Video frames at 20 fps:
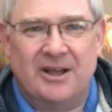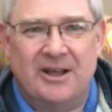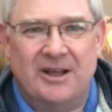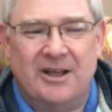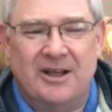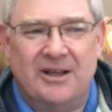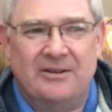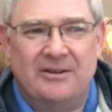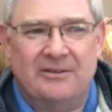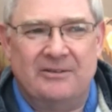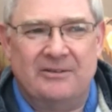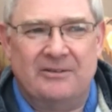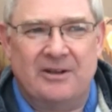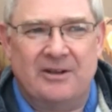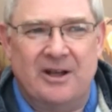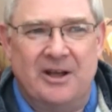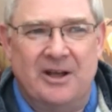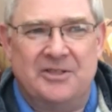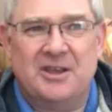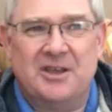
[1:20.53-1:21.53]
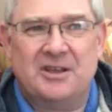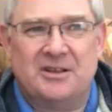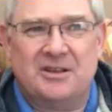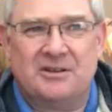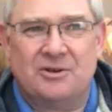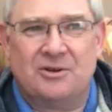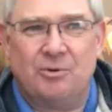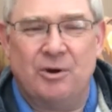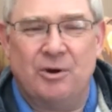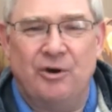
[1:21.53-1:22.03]
I think
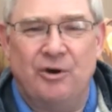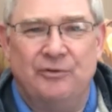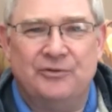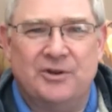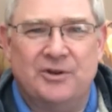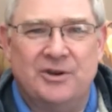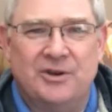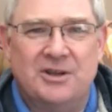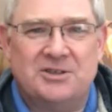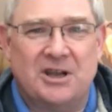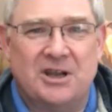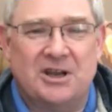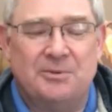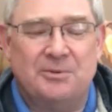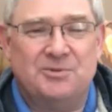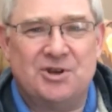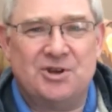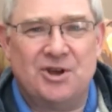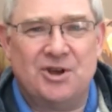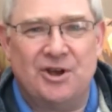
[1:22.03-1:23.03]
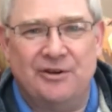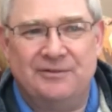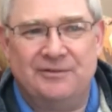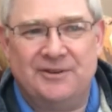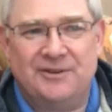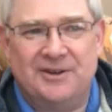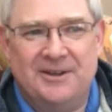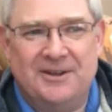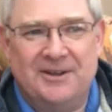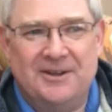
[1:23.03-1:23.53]
quite often it's
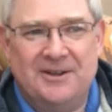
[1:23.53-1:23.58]
unobserved.